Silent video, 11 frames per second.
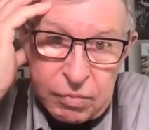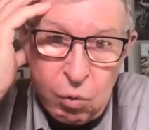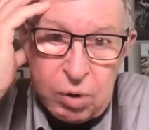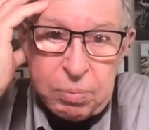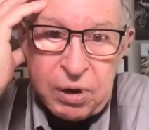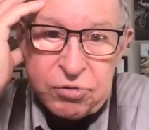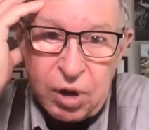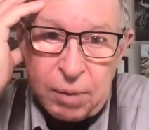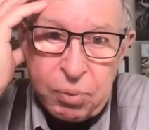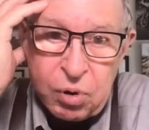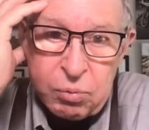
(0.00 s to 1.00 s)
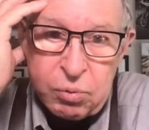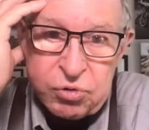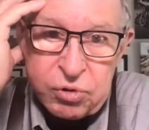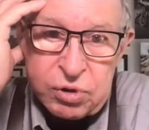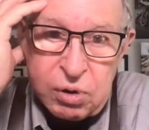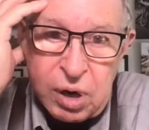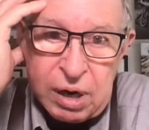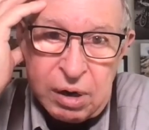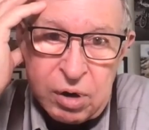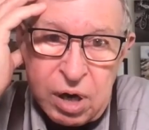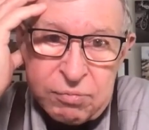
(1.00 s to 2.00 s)
One place I put it was in the
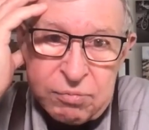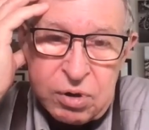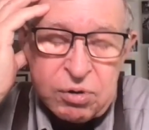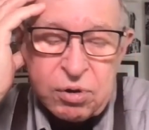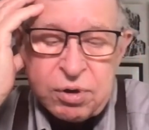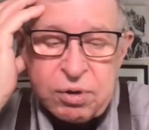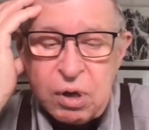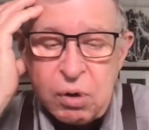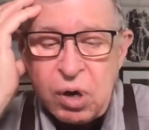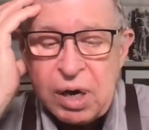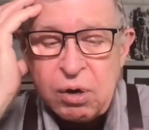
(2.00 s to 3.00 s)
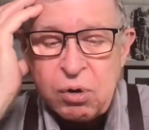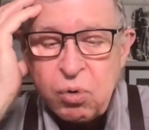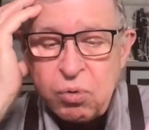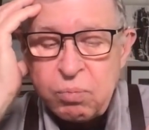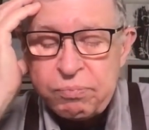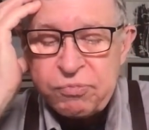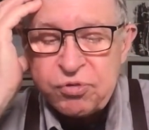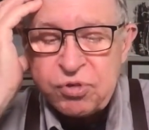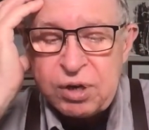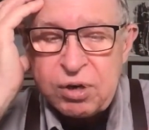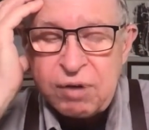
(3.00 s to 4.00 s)
Ohio
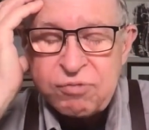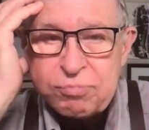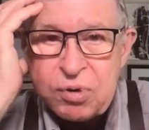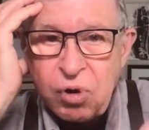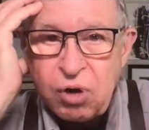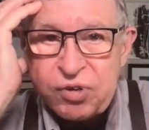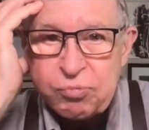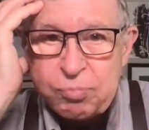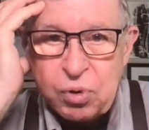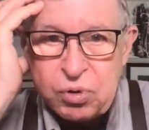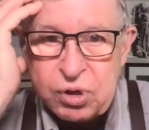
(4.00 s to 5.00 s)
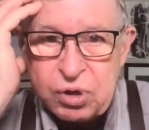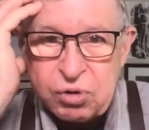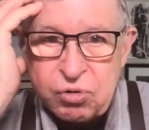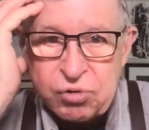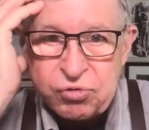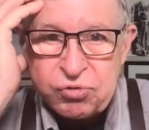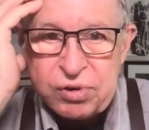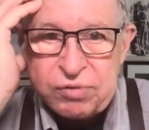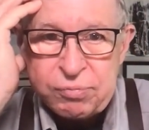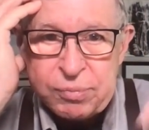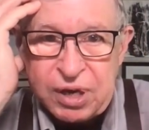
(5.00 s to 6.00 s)
State Government office building across the
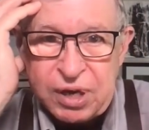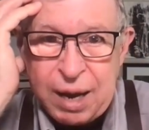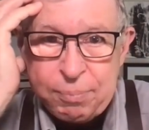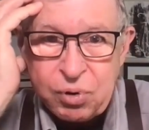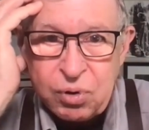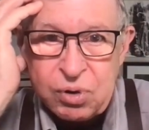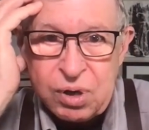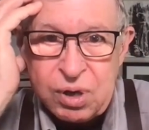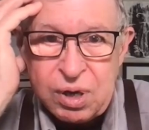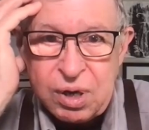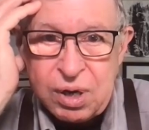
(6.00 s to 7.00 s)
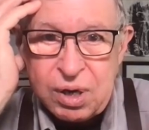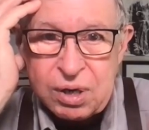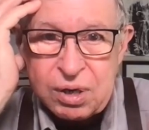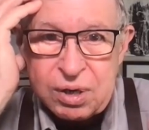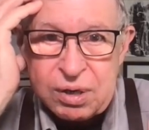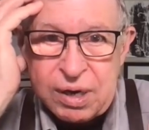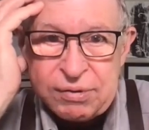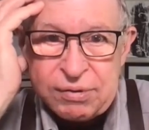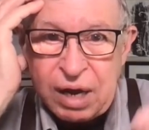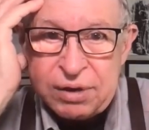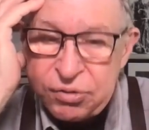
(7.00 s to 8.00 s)
street from the Capitol.
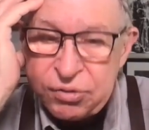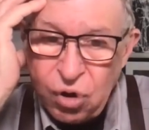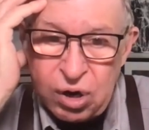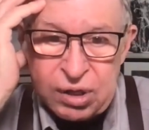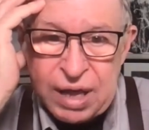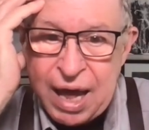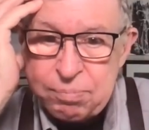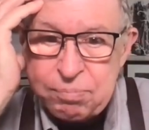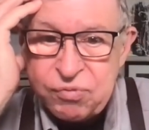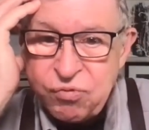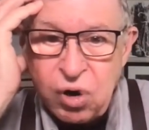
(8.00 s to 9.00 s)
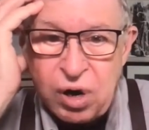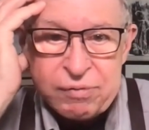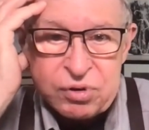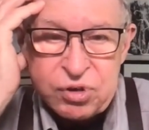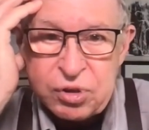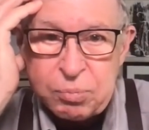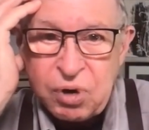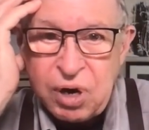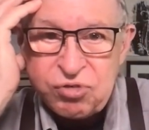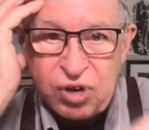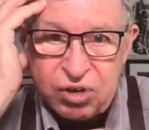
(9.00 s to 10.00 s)
And I'd thought of that before I ever did the
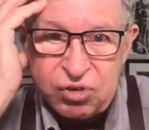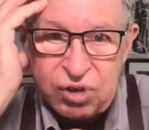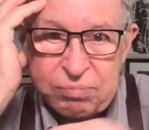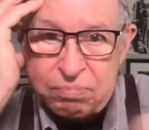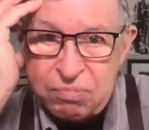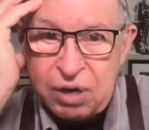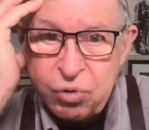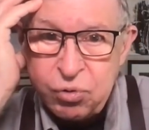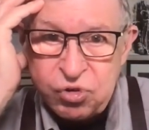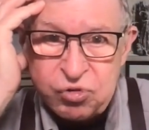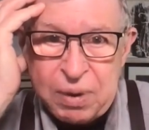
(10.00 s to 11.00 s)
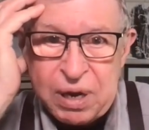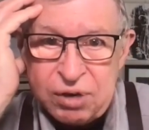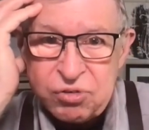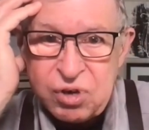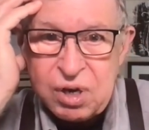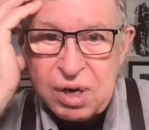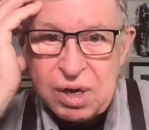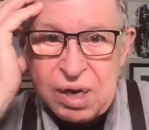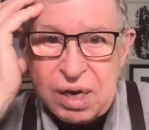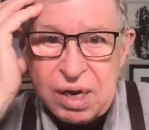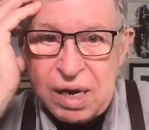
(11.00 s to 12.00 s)
project because I knew the space.
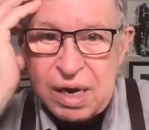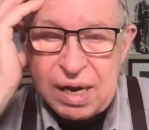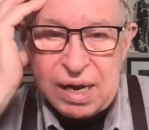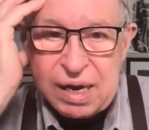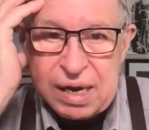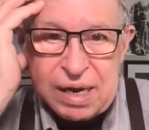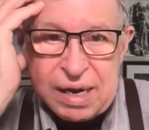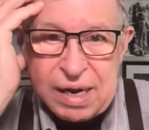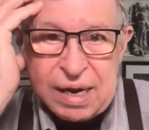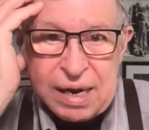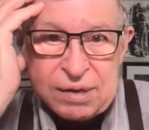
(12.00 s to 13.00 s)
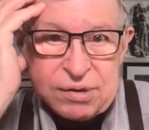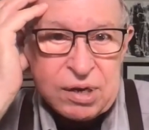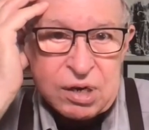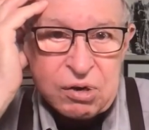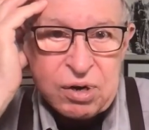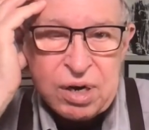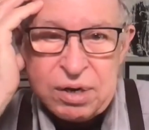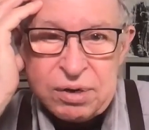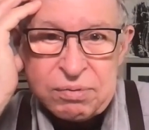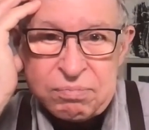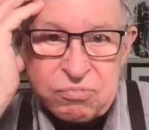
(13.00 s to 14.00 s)
And they
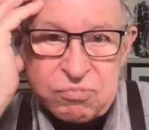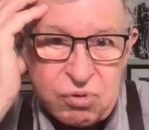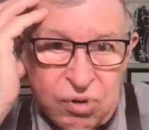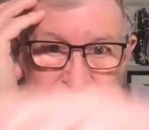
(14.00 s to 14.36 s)
agreed. So,